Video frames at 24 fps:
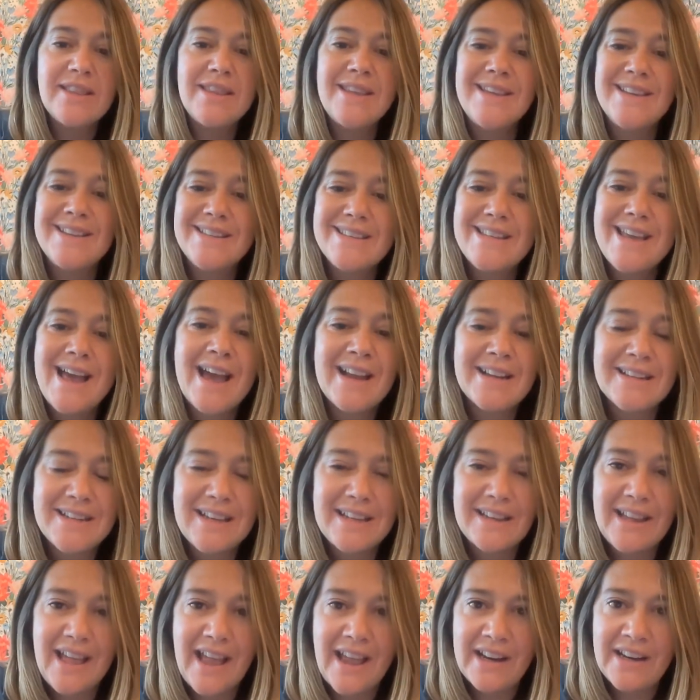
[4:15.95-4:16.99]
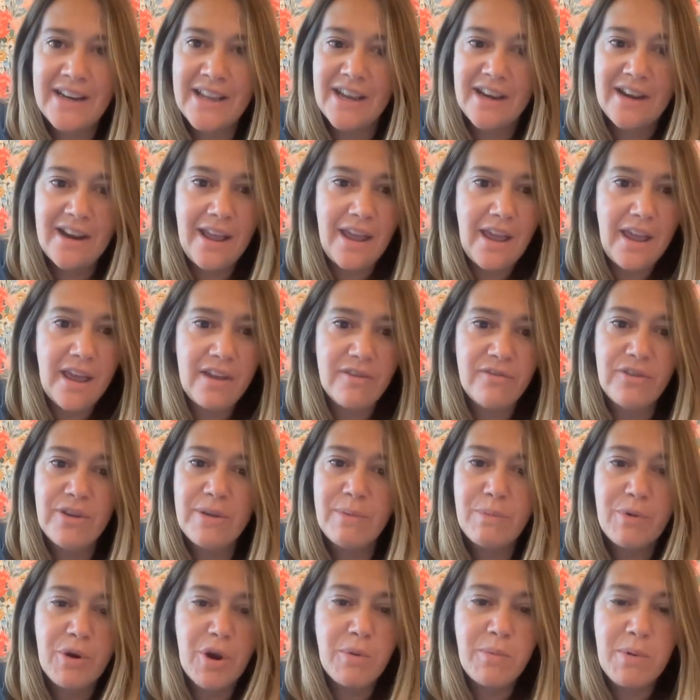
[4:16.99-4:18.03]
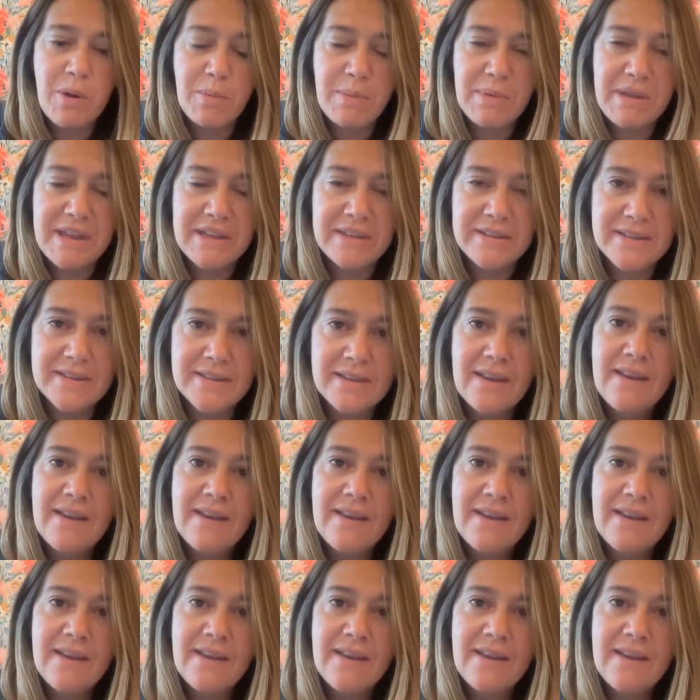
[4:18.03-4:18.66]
the exact deadline in every promo piece.